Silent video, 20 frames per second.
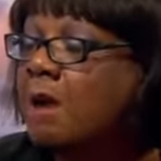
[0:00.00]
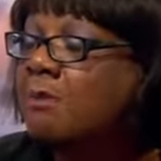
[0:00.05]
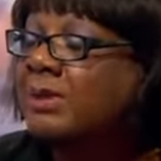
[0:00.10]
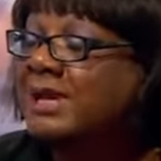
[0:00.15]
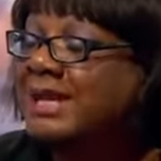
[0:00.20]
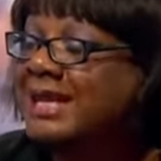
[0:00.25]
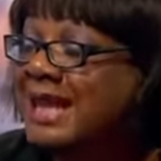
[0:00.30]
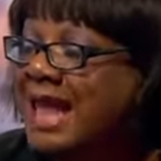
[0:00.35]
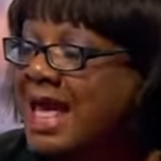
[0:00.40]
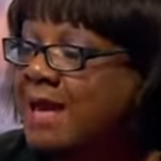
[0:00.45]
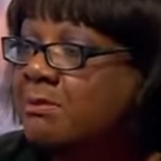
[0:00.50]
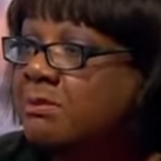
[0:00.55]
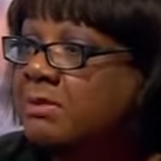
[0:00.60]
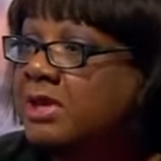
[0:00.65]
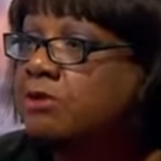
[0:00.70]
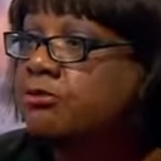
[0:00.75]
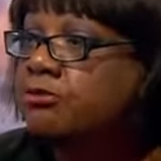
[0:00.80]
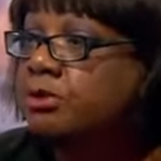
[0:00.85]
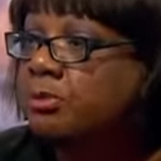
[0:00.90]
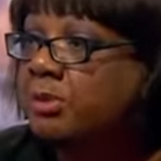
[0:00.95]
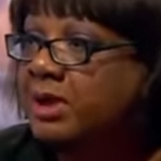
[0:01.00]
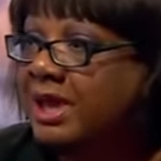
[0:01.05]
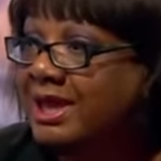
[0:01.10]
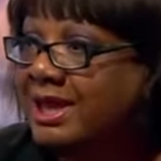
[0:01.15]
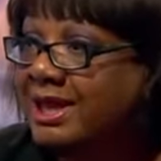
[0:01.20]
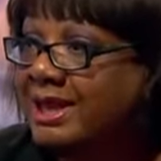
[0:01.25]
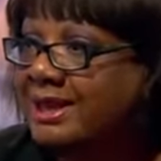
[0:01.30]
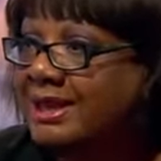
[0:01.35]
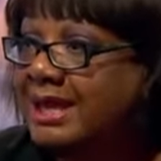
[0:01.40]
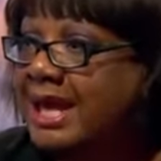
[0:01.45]
But let me
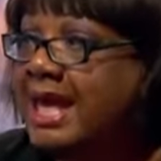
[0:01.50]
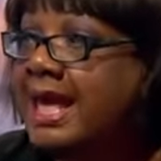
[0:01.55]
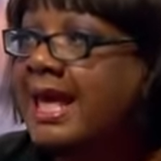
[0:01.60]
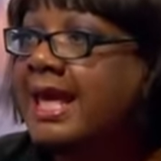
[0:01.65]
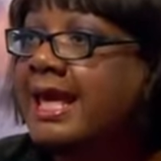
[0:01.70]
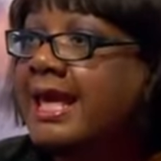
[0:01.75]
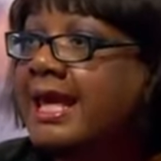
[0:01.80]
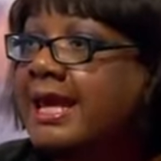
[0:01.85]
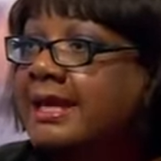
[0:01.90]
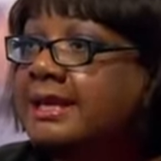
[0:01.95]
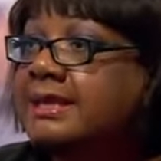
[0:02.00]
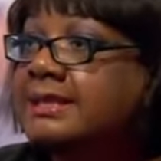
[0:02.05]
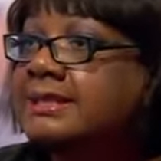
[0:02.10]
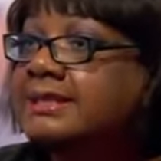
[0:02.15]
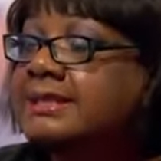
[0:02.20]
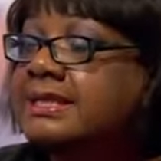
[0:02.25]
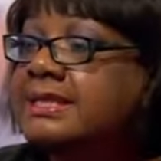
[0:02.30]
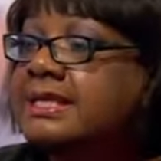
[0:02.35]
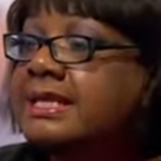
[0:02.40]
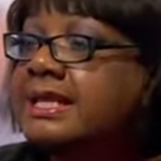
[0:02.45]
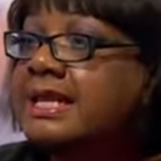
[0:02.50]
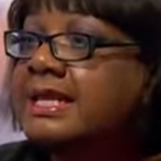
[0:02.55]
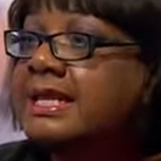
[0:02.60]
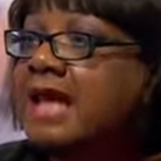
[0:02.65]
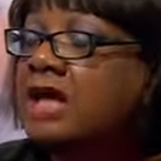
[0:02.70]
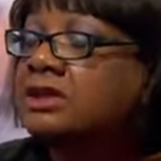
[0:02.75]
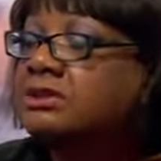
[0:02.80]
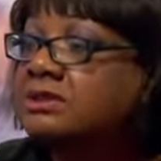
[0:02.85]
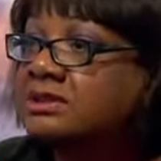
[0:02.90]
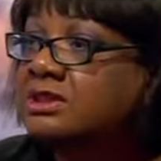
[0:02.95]
repeat, it
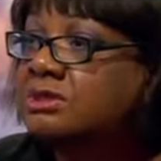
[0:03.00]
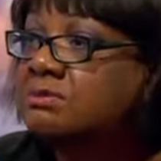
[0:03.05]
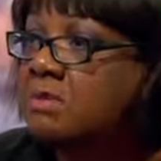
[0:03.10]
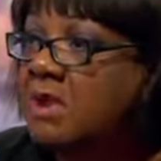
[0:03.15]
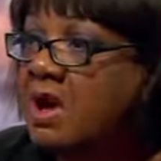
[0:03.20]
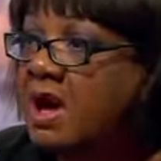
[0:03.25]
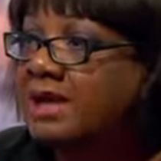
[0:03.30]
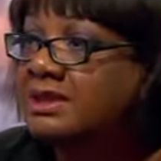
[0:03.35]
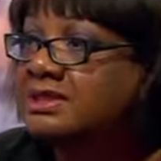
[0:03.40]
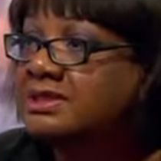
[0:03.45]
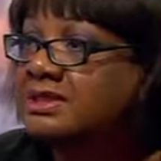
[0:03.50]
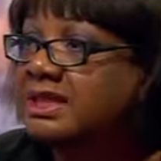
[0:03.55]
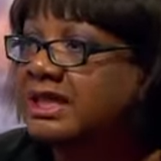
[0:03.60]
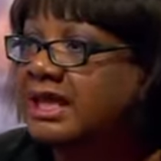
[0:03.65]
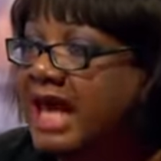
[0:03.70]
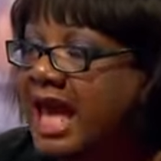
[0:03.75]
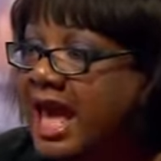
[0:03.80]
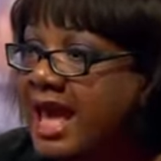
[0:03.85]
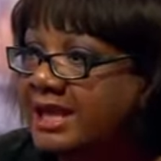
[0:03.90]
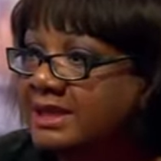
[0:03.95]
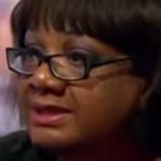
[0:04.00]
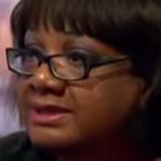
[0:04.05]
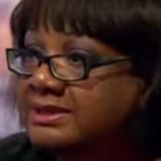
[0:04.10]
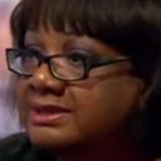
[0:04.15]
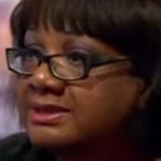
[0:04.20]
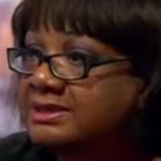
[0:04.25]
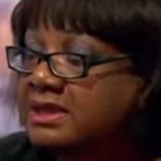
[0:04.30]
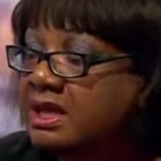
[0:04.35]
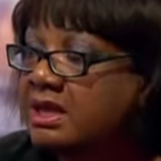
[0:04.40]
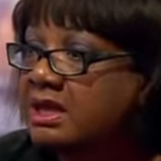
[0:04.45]
undermines the
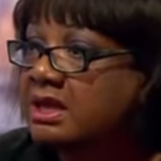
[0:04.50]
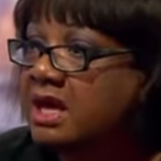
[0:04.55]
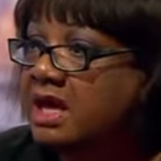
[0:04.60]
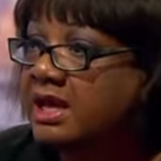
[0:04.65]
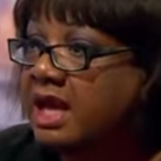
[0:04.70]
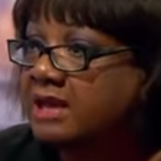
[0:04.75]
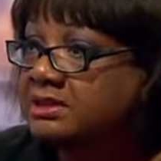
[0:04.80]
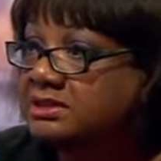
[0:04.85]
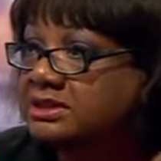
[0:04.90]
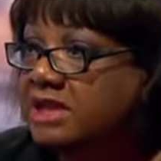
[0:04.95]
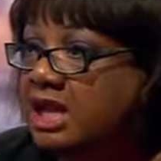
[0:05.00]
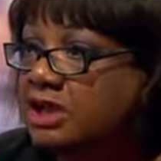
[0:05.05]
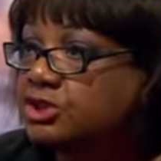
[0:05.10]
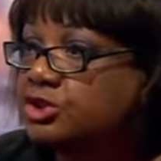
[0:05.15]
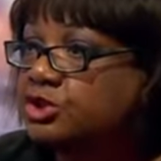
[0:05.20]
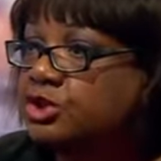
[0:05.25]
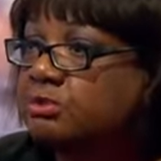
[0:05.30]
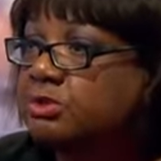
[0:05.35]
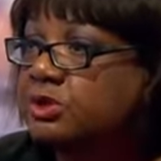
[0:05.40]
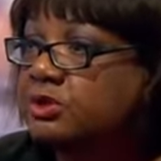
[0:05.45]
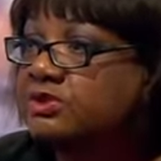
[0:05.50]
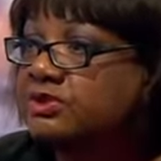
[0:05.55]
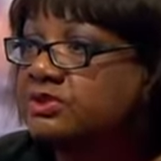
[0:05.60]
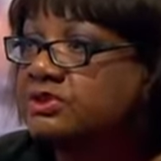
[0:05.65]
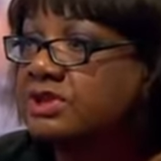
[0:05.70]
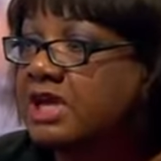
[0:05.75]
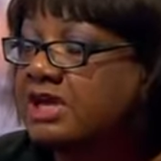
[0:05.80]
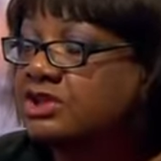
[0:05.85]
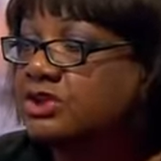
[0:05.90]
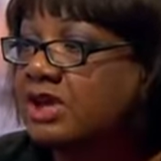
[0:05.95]
case against sexual abuse
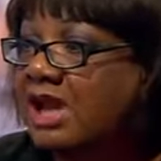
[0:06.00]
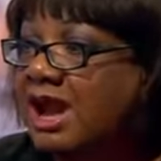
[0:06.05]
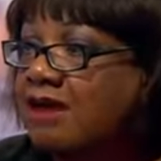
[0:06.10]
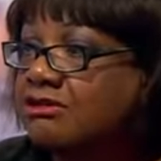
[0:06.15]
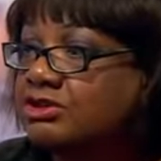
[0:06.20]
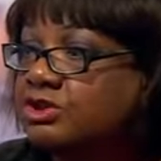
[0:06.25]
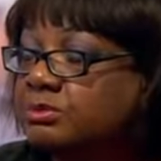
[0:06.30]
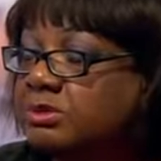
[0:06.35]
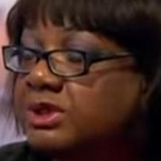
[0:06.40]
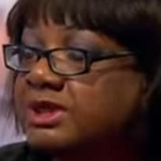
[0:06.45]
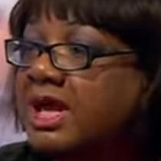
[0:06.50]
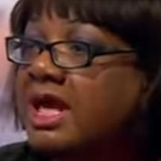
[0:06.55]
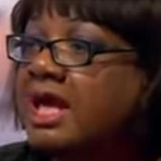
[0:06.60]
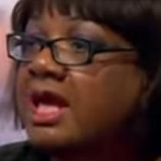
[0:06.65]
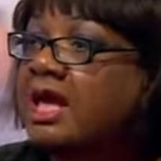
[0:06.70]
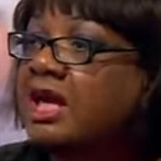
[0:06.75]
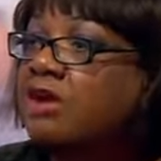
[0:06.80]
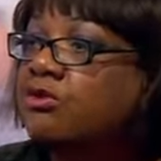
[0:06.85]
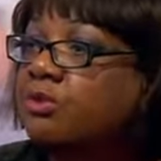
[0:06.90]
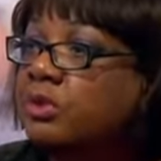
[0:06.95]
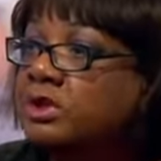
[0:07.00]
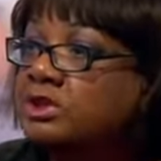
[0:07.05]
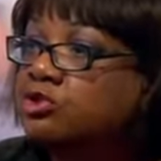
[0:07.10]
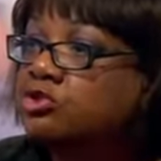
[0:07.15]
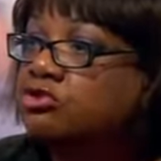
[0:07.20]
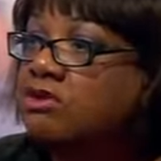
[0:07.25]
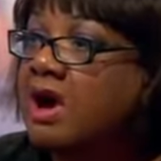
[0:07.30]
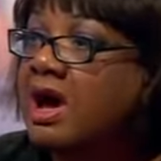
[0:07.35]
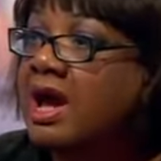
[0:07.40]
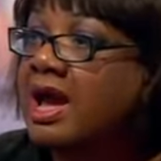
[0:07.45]
and sexual harassment if we
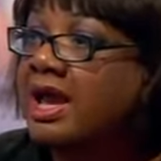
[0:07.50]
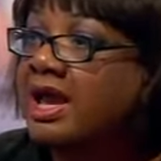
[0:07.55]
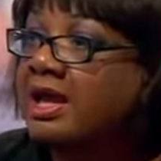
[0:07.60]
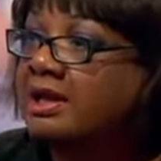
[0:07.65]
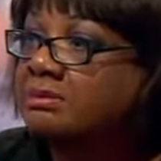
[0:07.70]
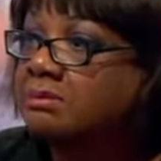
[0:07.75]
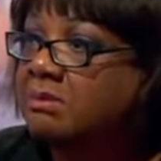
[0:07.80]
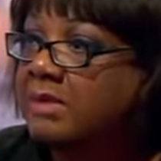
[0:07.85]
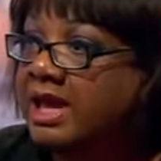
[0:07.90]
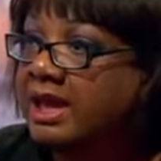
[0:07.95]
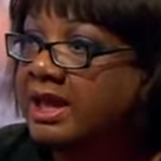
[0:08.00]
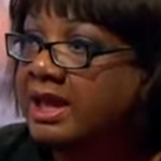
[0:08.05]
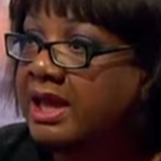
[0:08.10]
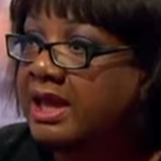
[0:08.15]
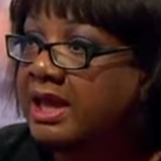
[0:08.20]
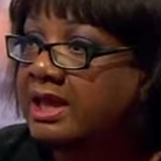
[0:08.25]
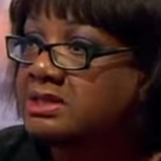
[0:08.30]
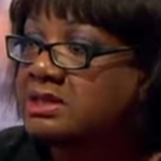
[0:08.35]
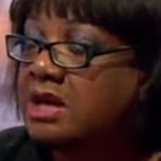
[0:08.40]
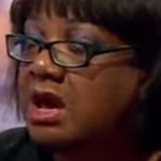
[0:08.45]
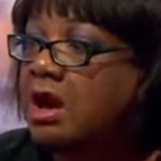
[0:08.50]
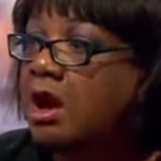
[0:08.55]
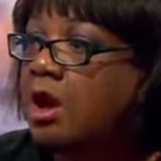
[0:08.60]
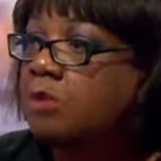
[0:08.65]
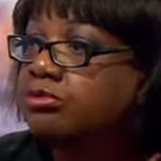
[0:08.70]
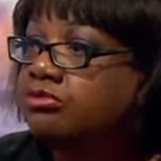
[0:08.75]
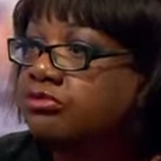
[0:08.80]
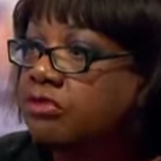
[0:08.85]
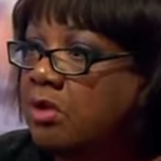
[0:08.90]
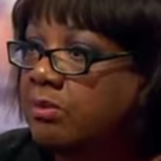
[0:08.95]
try and make it
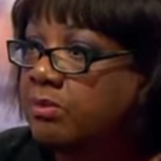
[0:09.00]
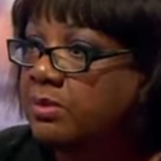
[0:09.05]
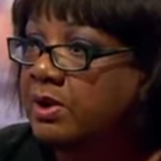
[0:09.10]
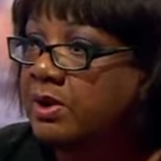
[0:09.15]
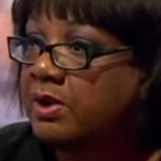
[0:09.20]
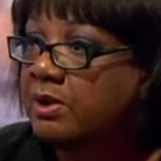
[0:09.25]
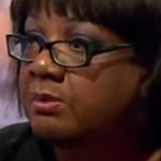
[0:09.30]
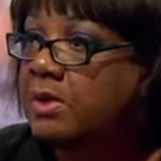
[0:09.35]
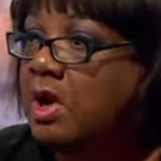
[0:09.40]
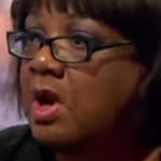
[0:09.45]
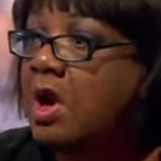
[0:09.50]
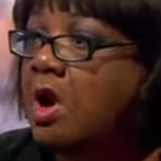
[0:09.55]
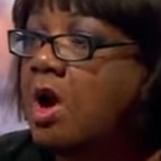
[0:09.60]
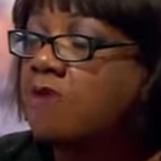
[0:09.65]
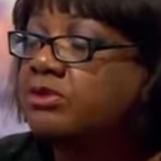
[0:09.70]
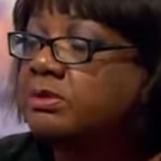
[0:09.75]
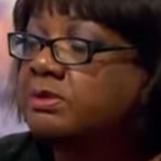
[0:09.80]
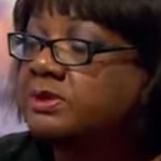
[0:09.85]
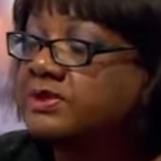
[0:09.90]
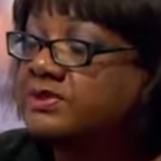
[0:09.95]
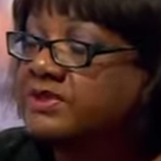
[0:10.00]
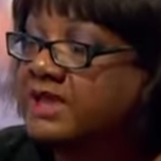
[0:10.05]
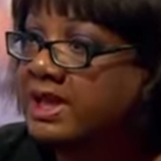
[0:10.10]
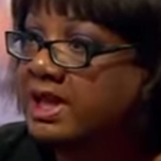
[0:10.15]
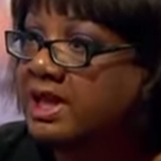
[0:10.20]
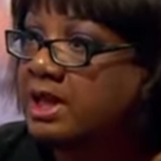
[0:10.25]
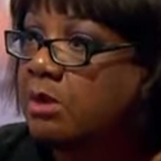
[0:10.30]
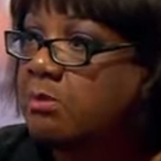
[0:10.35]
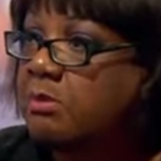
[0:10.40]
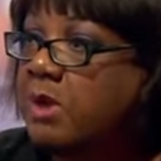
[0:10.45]
a problem of a
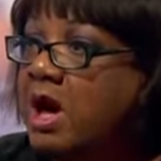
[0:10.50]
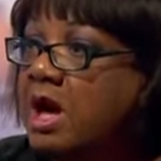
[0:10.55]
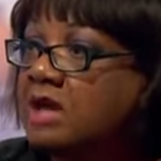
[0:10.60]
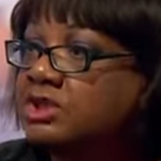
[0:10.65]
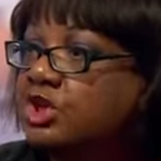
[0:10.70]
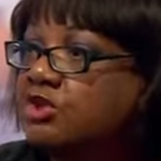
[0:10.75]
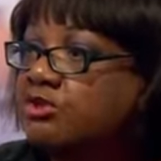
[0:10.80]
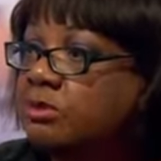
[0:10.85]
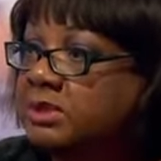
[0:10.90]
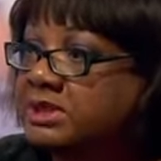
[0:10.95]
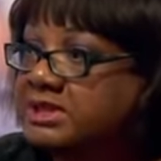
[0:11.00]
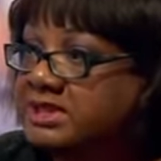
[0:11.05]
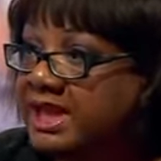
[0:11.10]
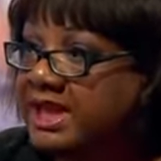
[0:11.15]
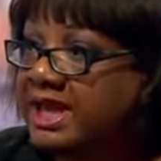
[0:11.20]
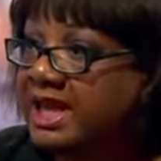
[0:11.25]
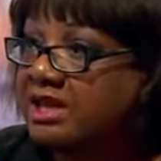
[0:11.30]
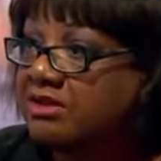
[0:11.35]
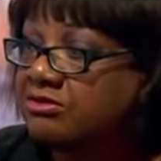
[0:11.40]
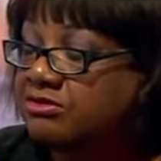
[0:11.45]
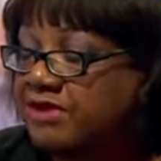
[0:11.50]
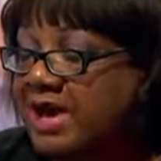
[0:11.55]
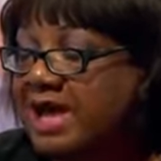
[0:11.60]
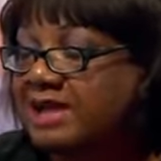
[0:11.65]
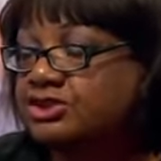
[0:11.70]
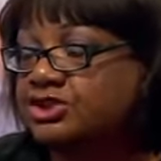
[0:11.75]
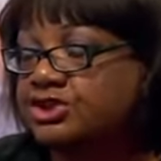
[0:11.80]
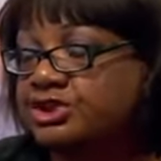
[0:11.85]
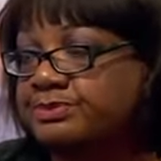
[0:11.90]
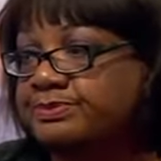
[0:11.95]
particular party, of a particular
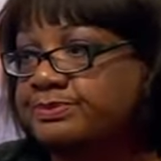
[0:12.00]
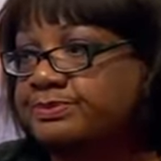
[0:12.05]
faction.